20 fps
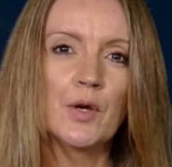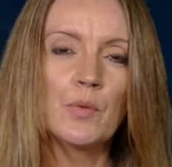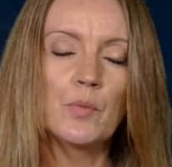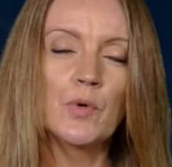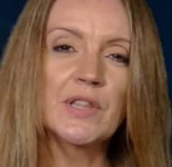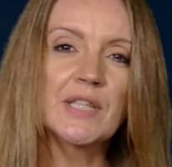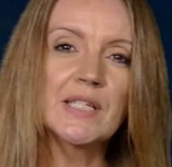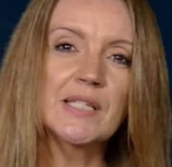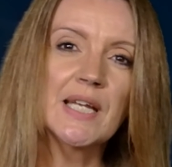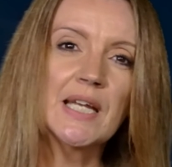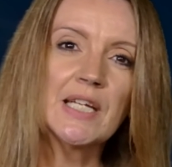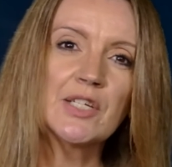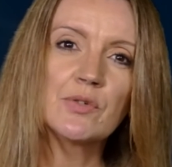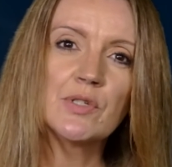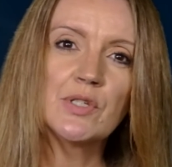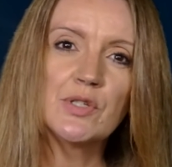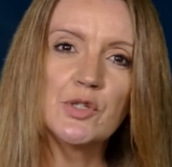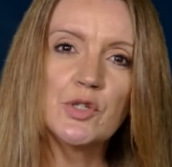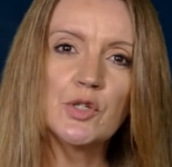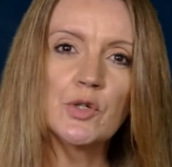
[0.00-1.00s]
What the teacher
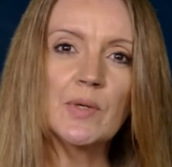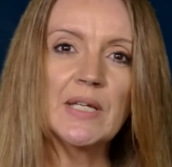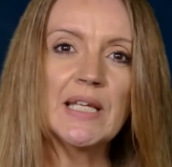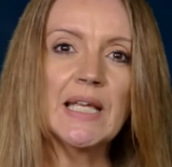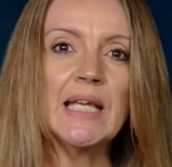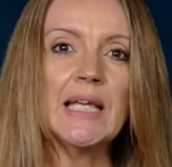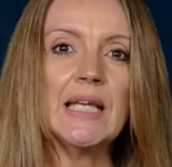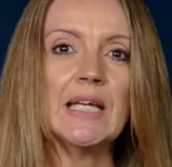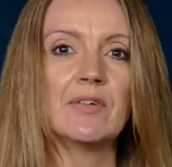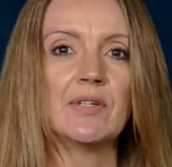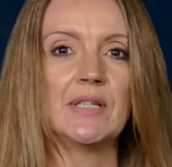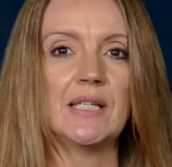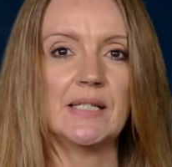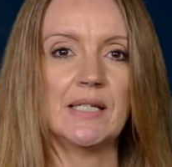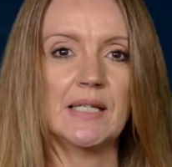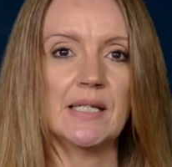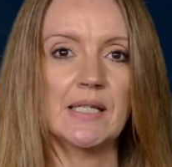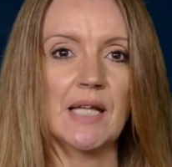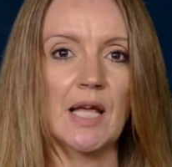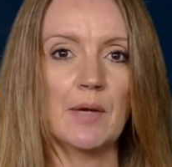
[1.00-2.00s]
is doing here in this
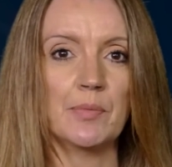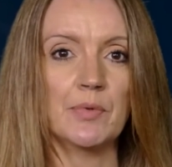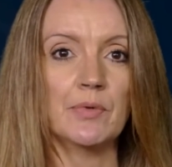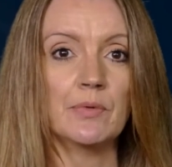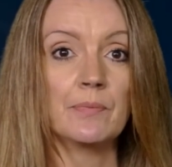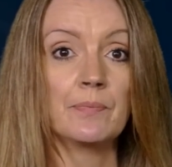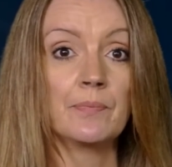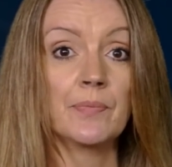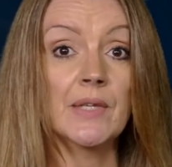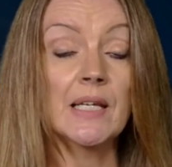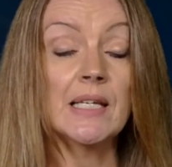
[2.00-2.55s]
example